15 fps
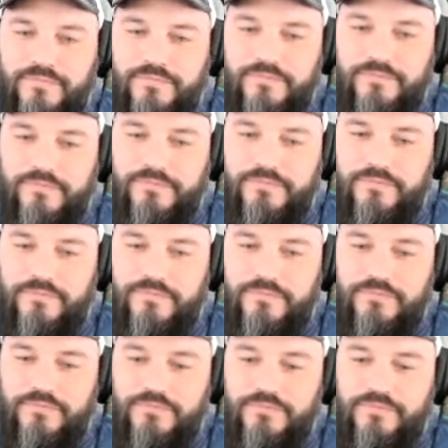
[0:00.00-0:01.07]

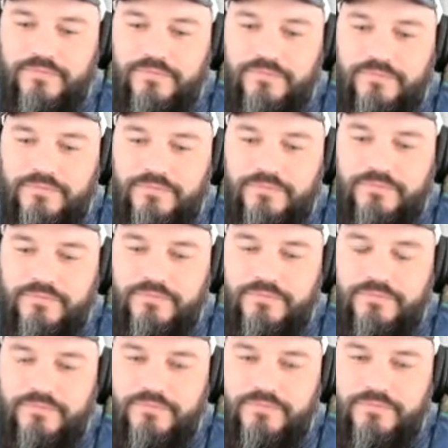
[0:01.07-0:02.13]

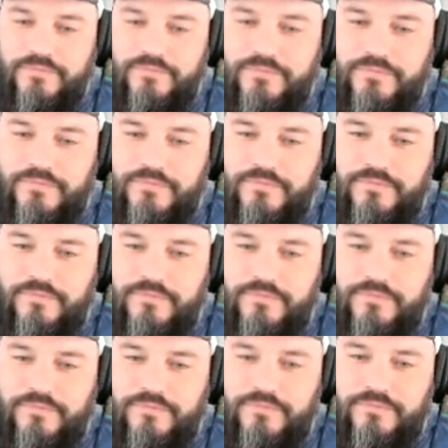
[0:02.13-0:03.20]

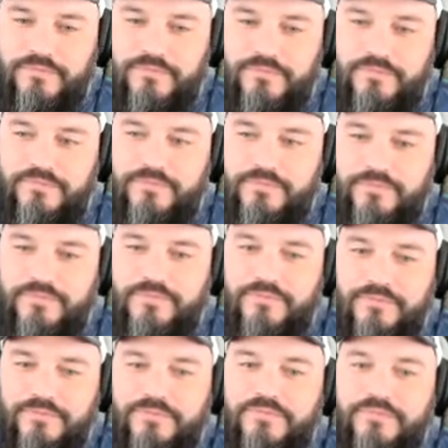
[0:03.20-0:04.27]

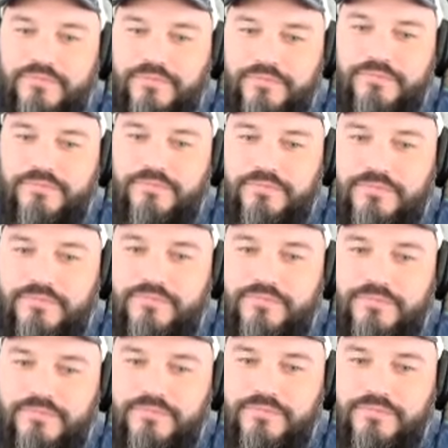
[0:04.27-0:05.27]
No words are spoken by the person on screen.